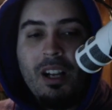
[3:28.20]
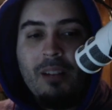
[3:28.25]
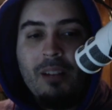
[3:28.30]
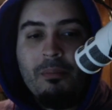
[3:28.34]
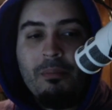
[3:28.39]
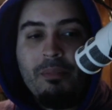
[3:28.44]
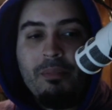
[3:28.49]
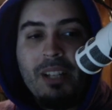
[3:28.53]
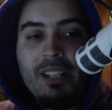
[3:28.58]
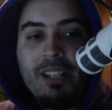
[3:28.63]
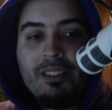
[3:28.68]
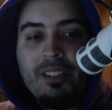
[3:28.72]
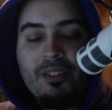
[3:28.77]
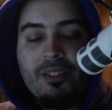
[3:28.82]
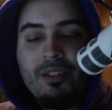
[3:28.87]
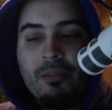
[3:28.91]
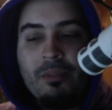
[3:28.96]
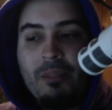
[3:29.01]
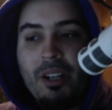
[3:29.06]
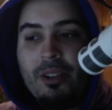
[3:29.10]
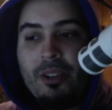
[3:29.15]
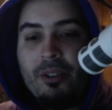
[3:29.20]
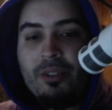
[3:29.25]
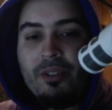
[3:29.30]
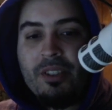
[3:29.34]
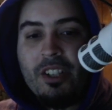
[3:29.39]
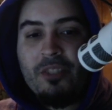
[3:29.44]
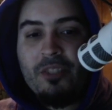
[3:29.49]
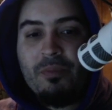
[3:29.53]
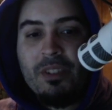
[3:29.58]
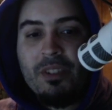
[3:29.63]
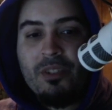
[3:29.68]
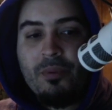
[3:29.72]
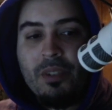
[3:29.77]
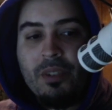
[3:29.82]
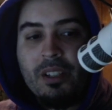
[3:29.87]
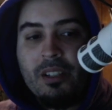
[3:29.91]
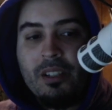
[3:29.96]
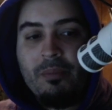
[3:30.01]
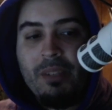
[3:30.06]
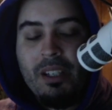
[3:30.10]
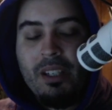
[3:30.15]
Plus, there's some other adjustments we're
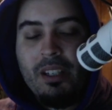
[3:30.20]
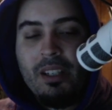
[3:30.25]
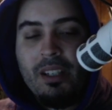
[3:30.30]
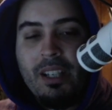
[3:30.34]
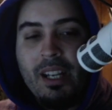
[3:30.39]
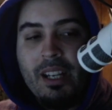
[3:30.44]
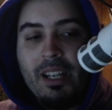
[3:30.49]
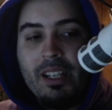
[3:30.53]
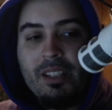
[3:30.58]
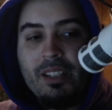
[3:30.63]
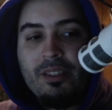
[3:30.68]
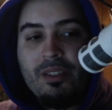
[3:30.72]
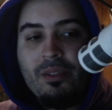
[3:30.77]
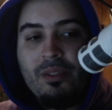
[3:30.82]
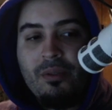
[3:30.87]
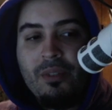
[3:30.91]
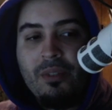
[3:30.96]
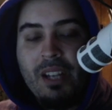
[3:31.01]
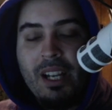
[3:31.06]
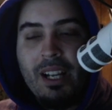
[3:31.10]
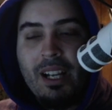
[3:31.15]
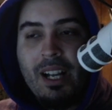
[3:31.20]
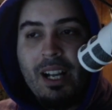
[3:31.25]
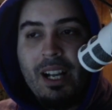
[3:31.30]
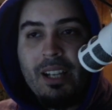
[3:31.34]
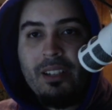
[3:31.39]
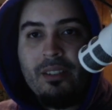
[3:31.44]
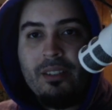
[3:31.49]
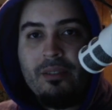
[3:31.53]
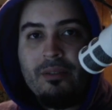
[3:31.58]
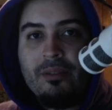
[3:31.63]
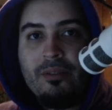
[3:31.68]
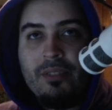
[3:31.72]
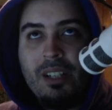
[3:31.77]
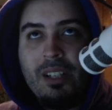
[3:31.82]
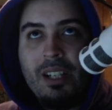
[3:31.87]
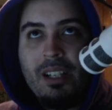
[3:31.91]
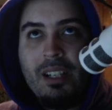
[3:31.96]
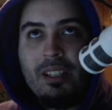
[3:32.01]
going to be getting into that kind of